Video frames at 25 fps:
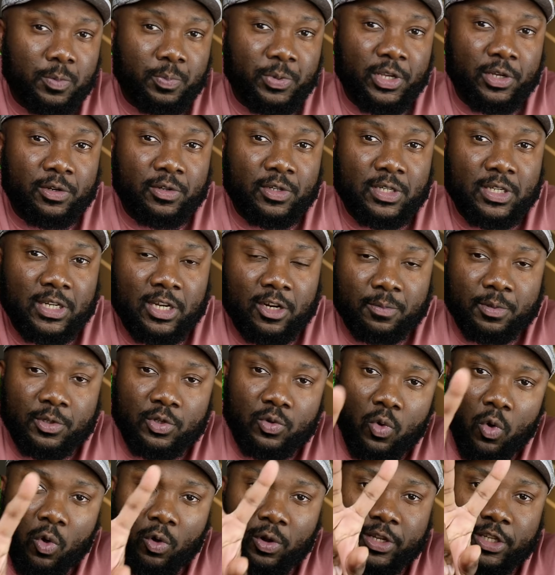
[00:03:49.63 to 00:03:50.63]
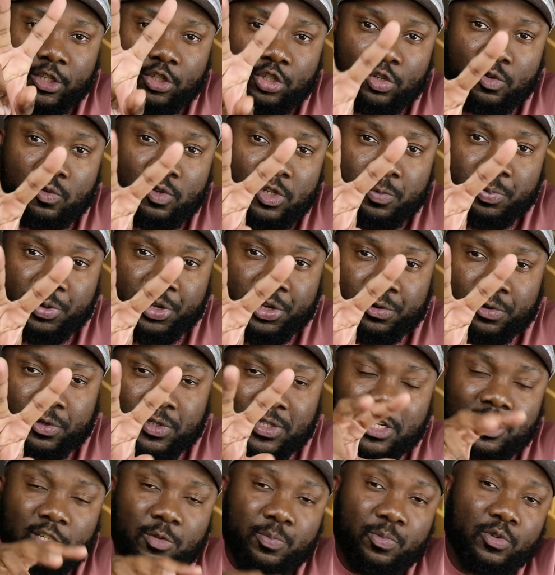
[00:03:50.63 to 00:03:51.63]
speaker setup. So only 2
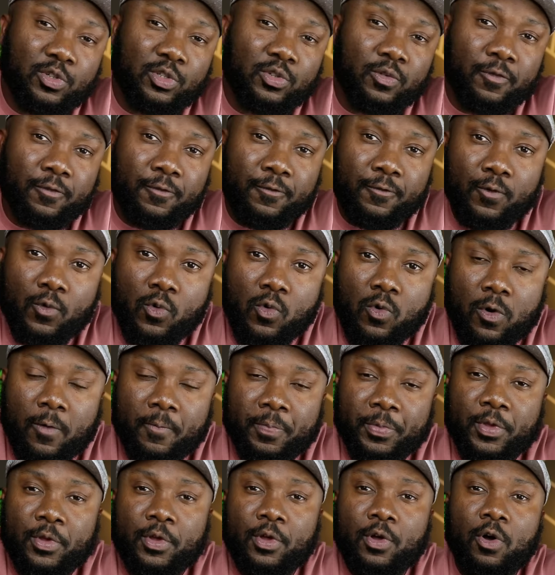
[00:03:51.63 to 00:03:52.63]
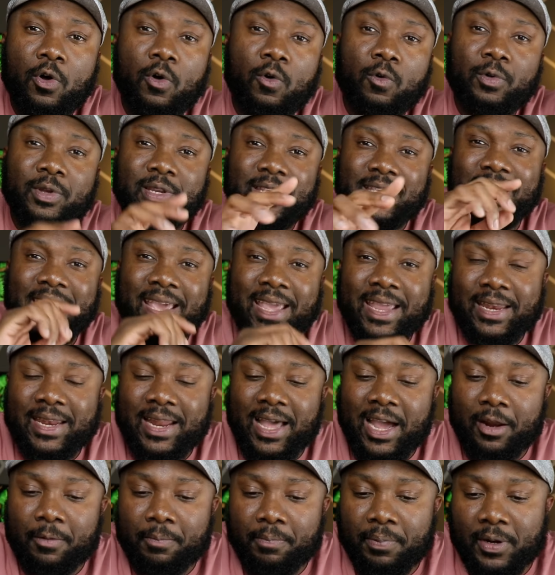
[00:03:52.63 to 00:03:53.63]
speakers as opposed to 4 on the
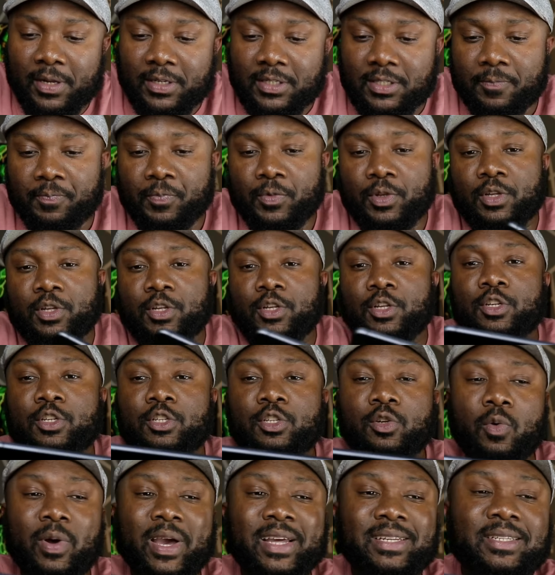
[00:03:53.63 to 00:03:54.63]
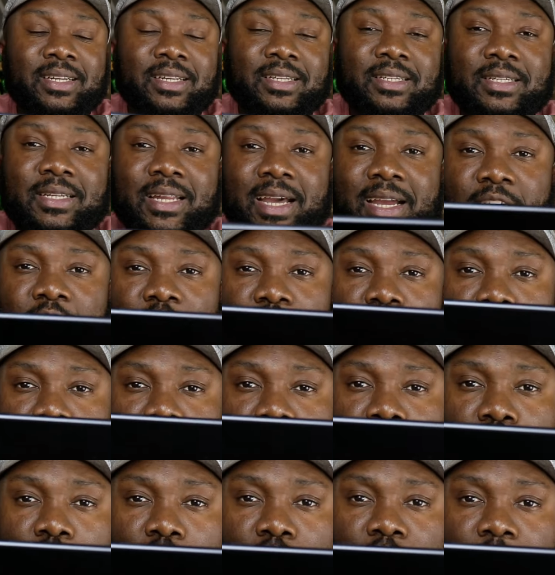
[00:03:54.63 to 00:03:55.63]
A9 Plus. So S6 Lite,
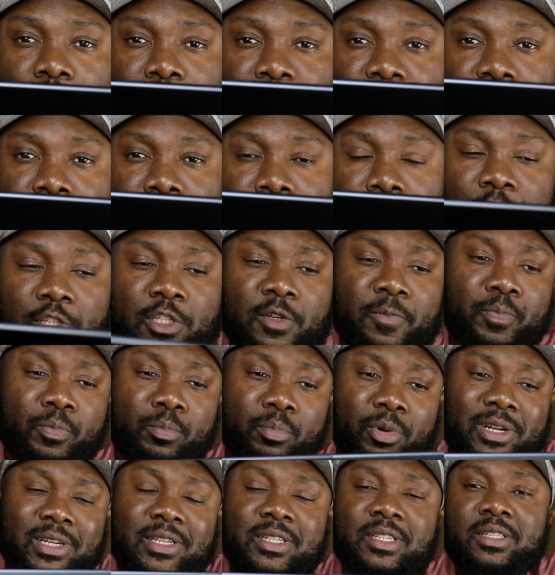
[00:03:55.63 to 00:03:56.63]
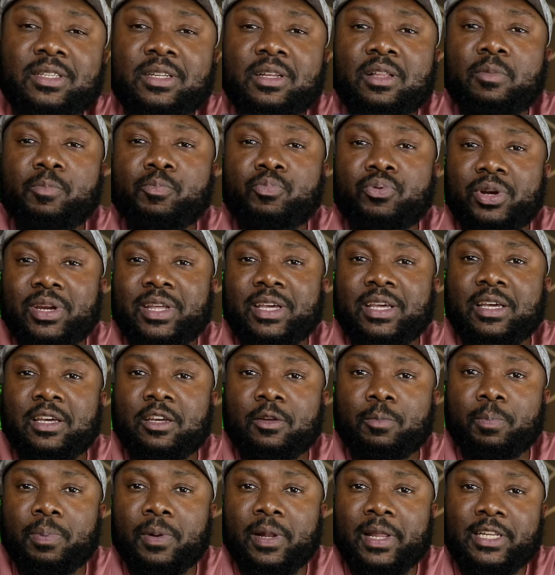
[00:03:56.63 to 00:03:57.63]
2 speakers, but it's still pretty
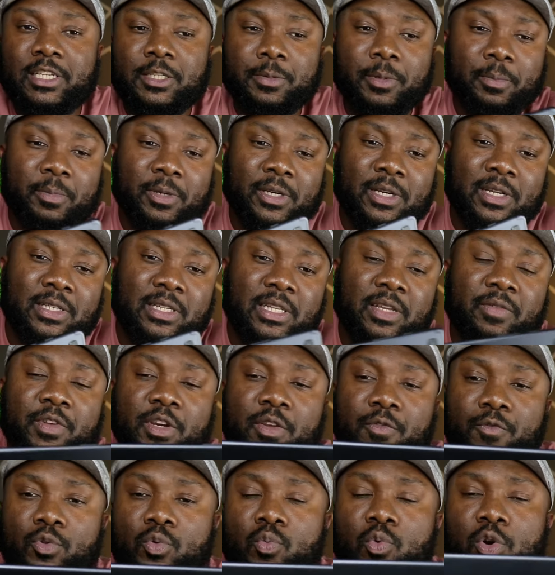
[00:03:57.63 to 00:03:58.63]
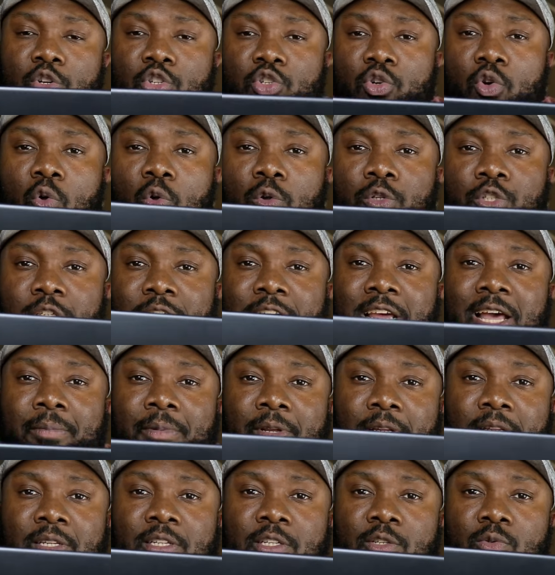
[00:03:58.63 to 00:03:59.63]
good placement because even if you were to hold your
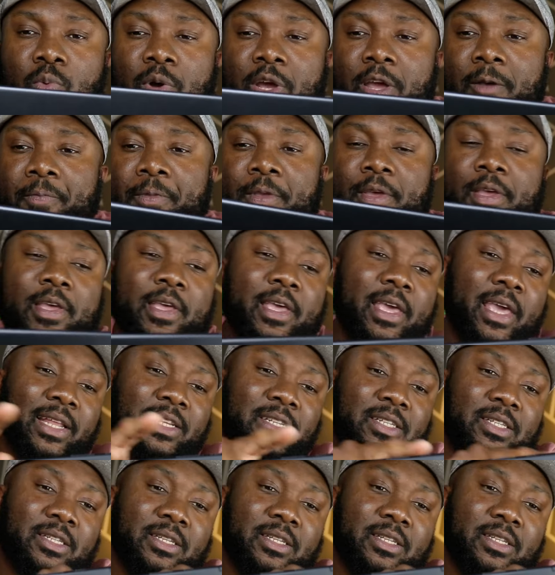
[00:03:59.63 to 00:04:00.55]
tablet this way, it